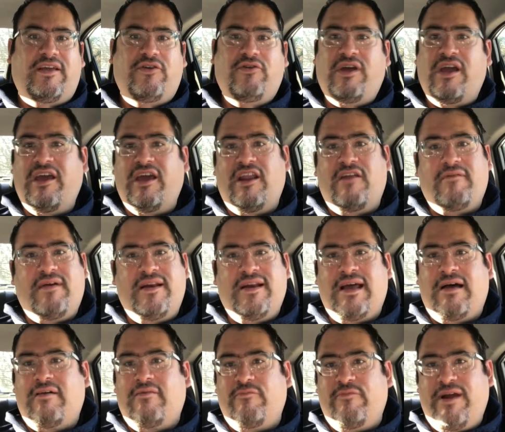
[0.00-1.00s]
You can get it right
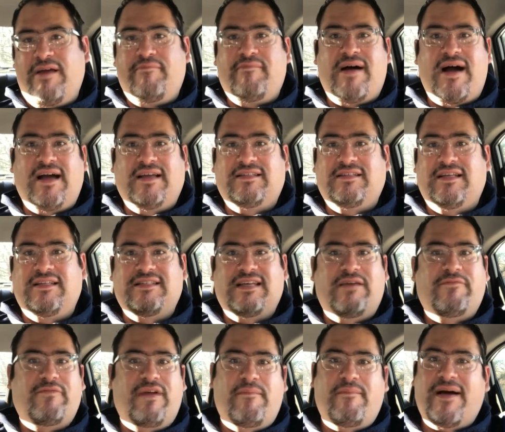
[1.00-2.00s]
now on Redbox. It's
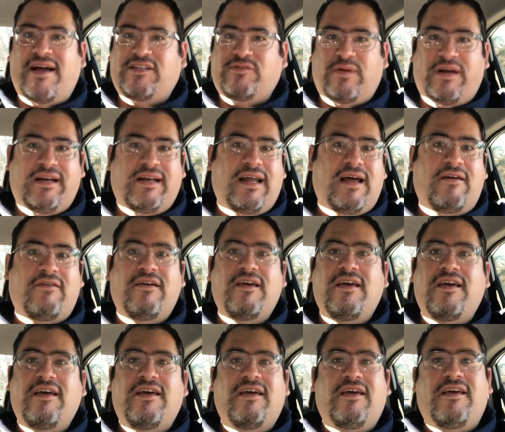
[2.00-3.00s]
on Redbox right now.
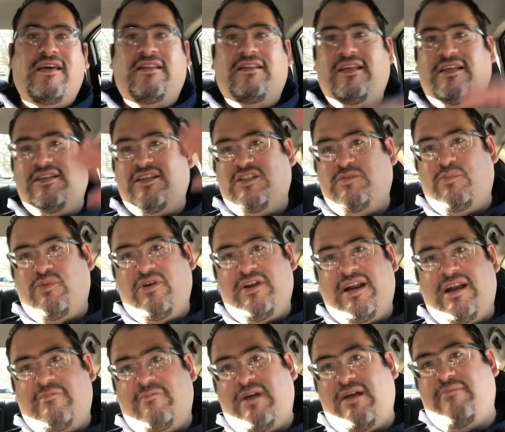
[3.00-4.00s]
They just put
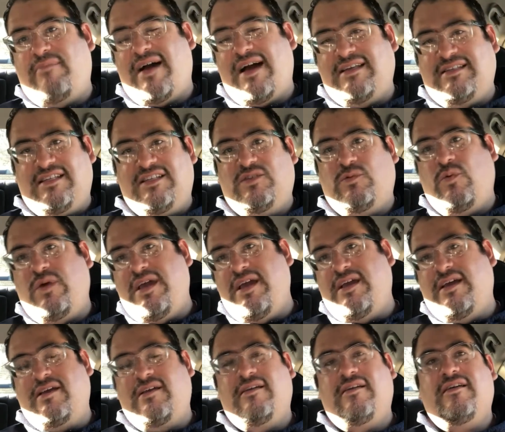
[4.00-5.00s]
it on Redbox this
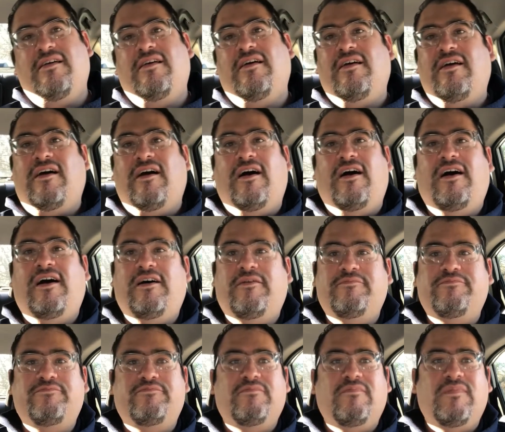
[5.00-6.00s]
week.
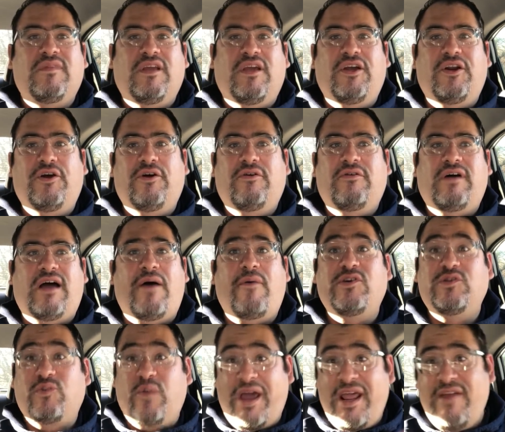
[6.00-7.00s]
You know, I
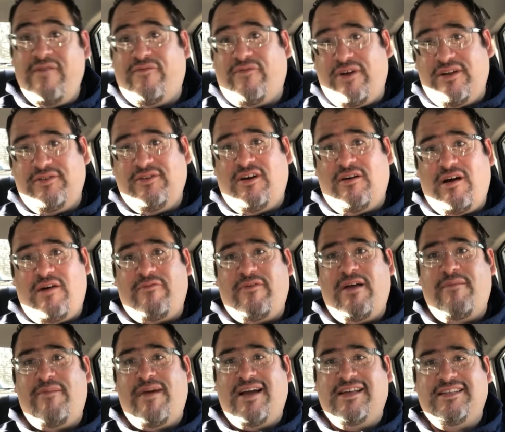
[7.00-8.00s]
was waiting for it to go on
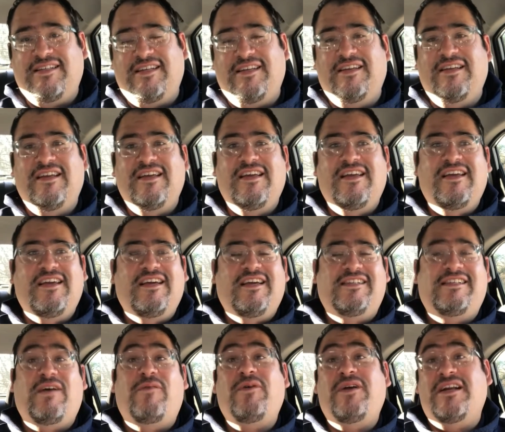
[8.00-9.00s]
Redbox
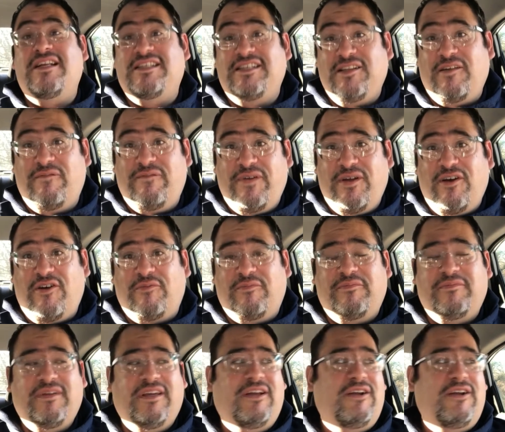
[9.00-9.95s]
because I wanted to see the film.